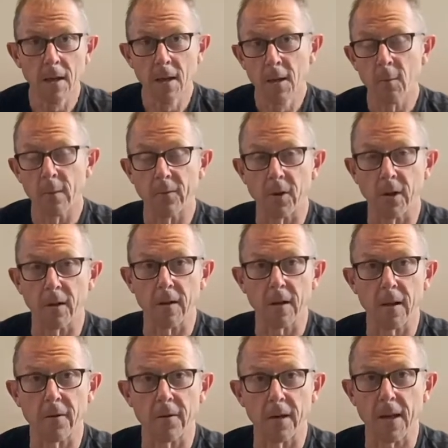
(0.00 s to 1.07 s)
we've got
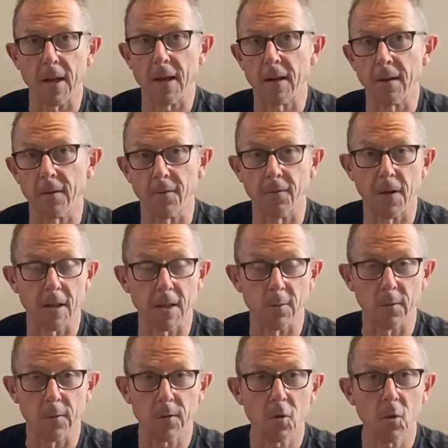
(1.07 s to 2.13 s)
another account, the
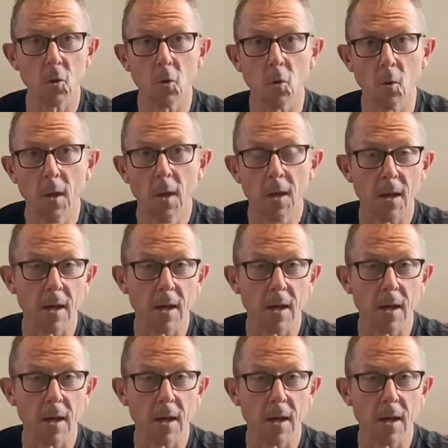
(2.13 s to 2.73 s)
value is 2,